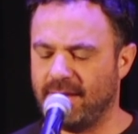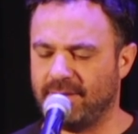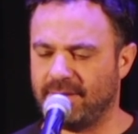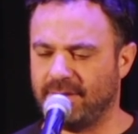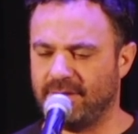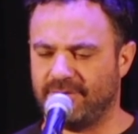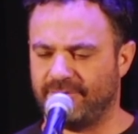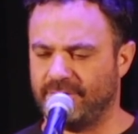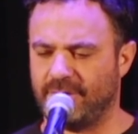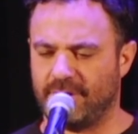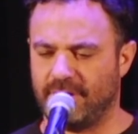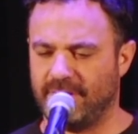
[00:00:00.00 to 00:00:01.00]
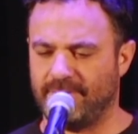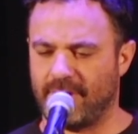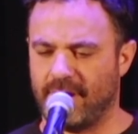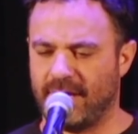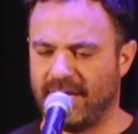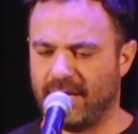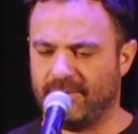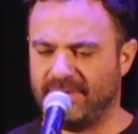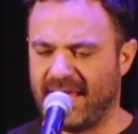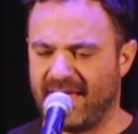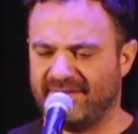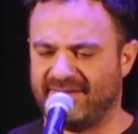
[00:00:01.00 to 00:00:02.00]
and it's like this fraternity party, and I'm
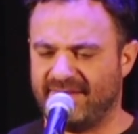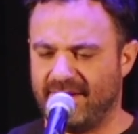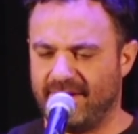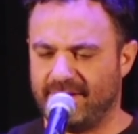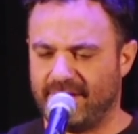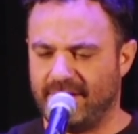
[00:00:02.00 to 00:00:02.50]
downstairs,